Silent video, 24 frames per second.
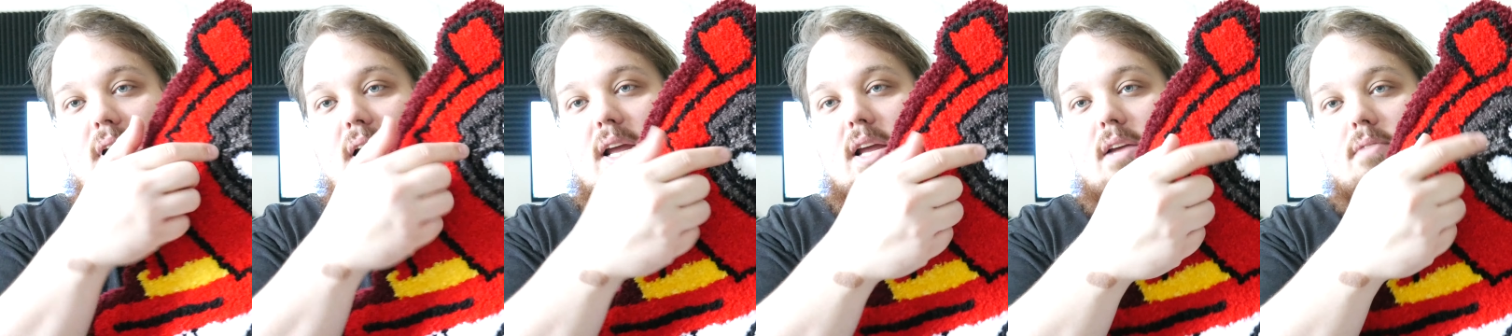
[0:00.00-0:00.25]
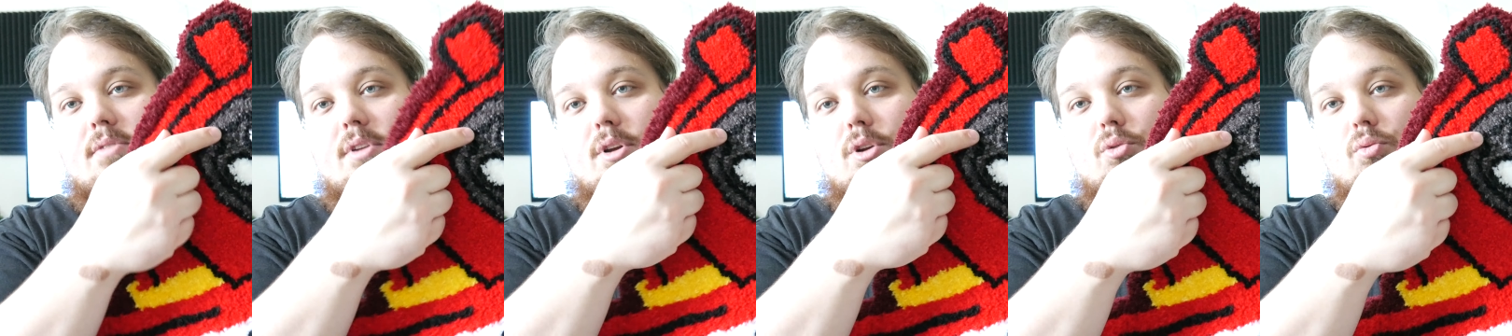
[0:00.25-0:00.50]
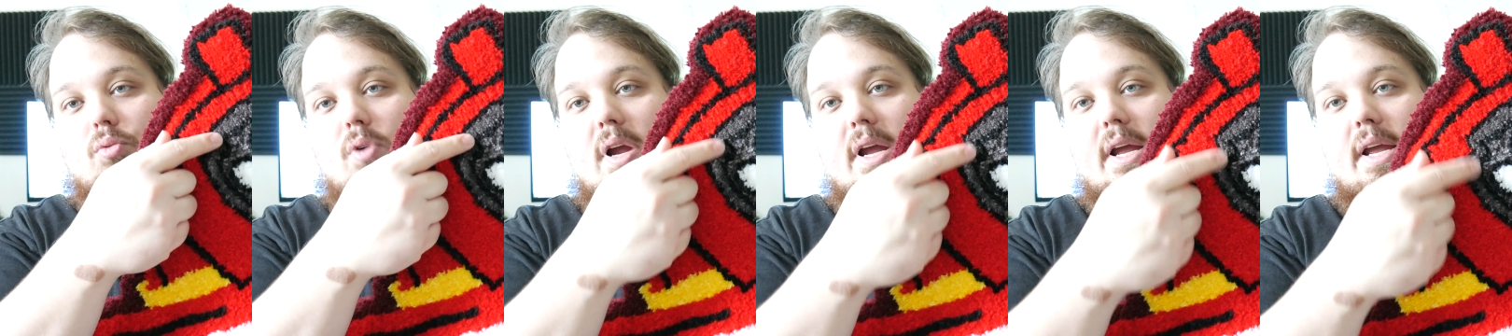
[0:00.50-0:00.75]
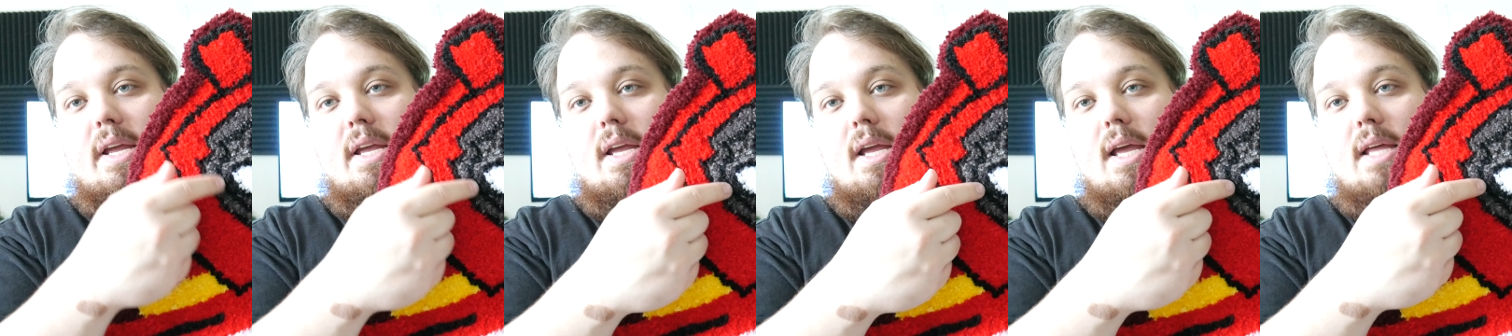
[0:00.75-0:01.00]
I have the
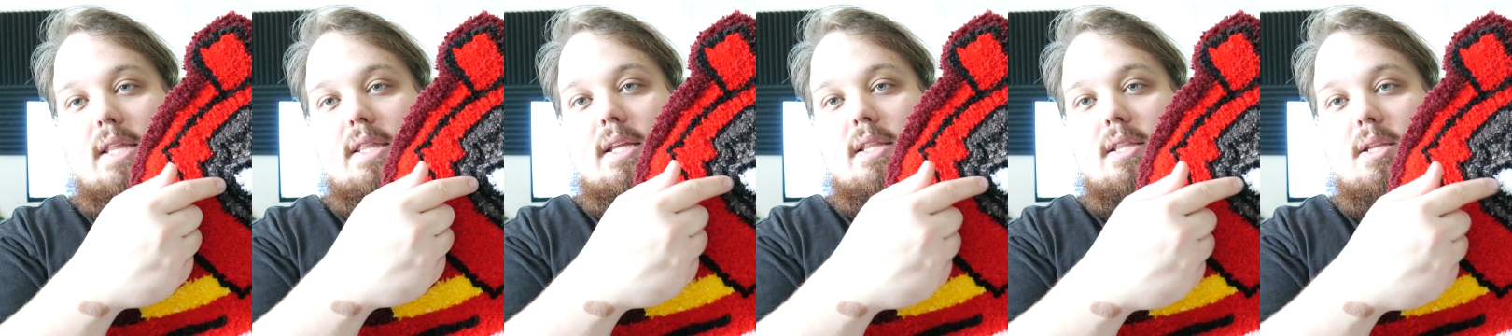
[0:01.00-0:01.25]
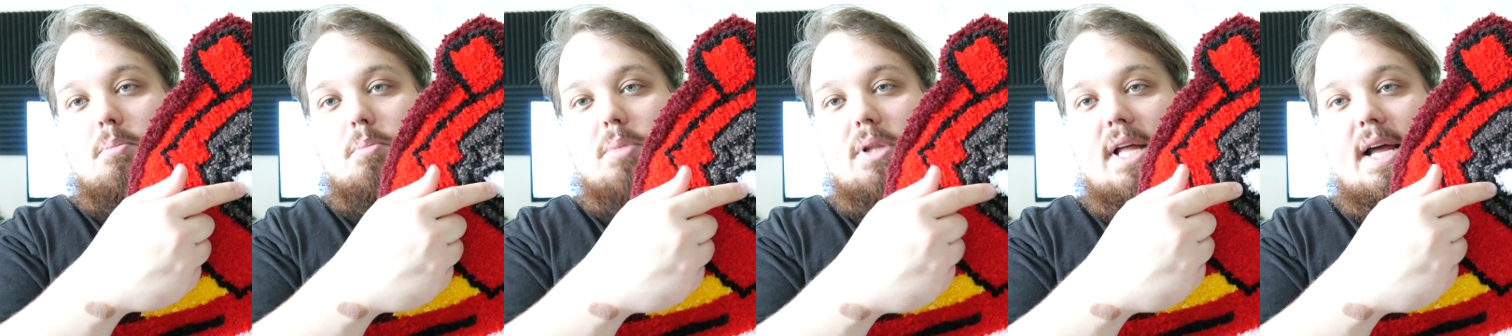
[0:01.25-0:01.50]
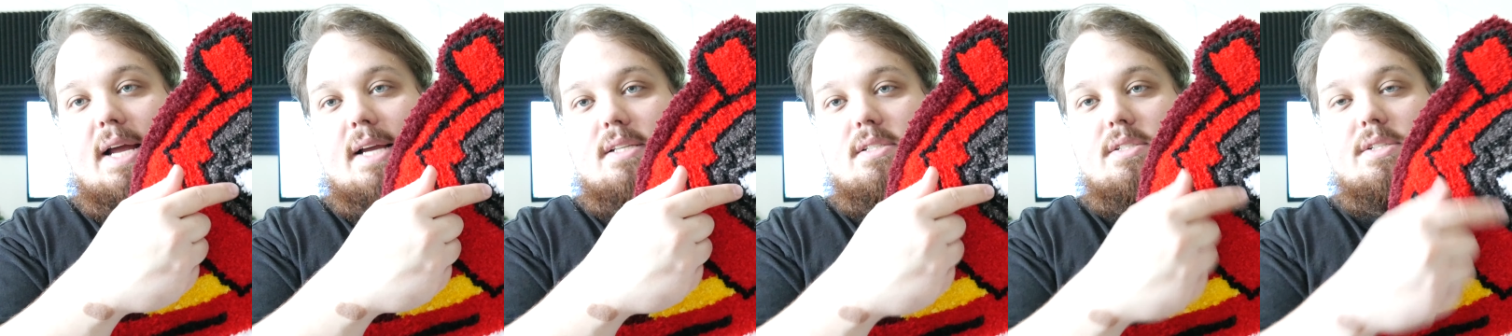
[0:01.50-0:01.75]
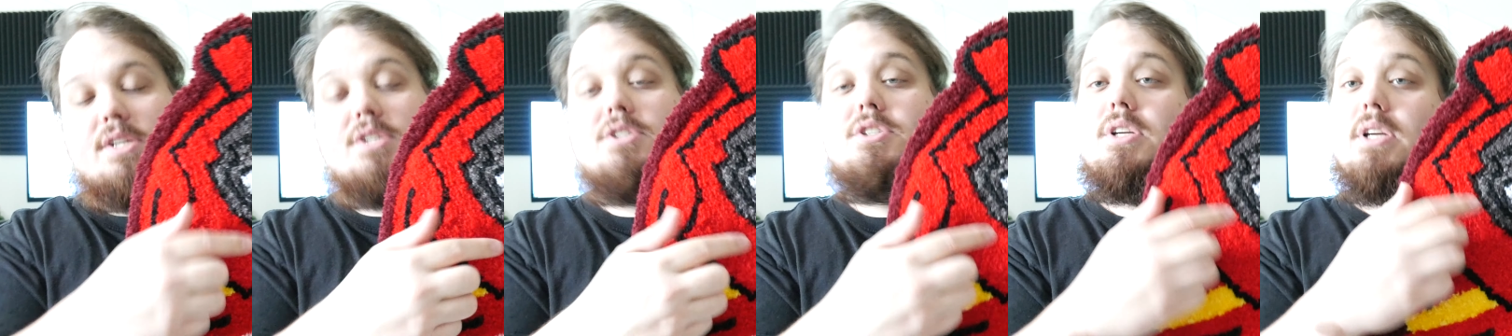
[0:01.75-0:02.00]
gray and then the black
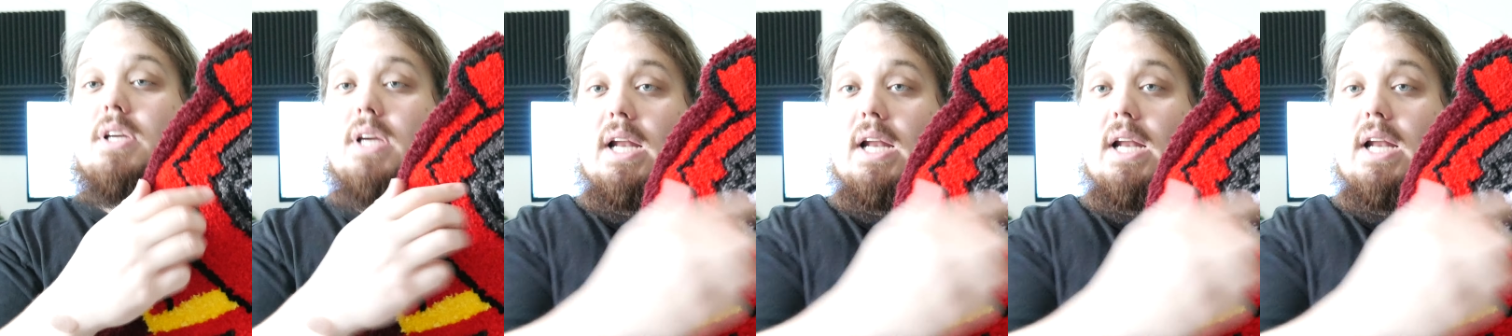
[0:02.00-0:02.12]
stitching,